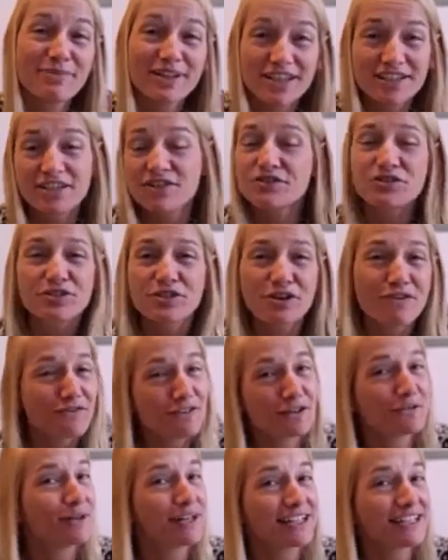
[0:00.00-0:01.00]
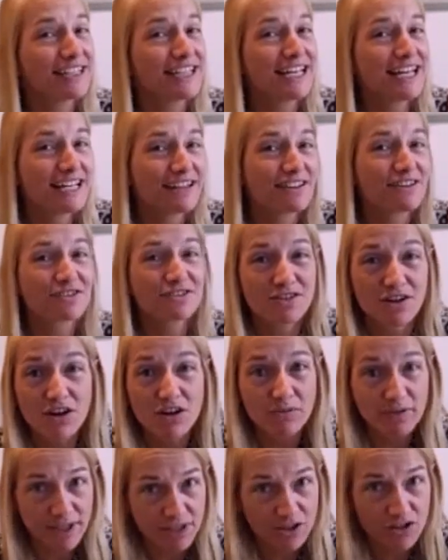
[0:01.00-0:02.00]
but it's usually over quickly, and there's
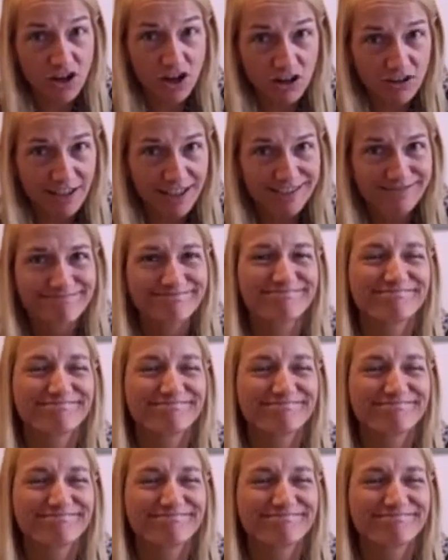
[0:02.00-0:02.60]
always chocolate.